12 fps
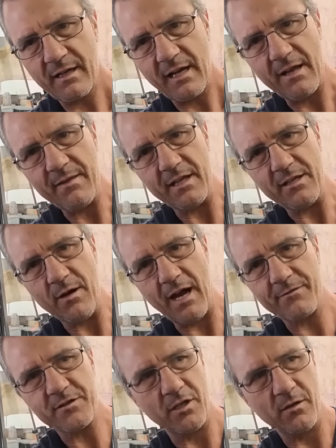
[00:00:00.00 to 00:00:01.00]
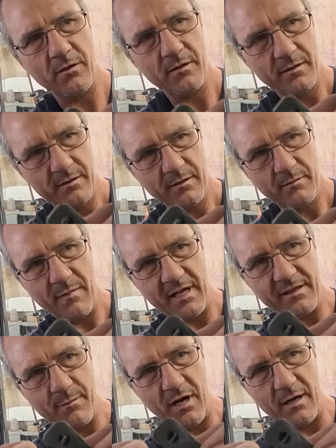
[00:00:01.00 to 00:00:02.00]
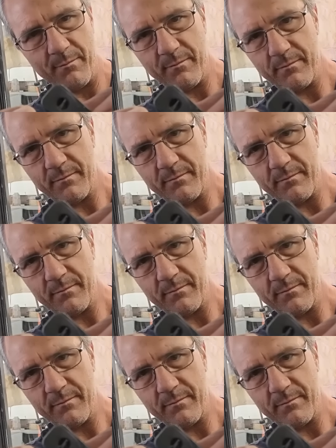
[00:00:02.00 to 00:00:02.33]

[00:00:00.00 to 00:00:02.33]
And then you have to mate them up.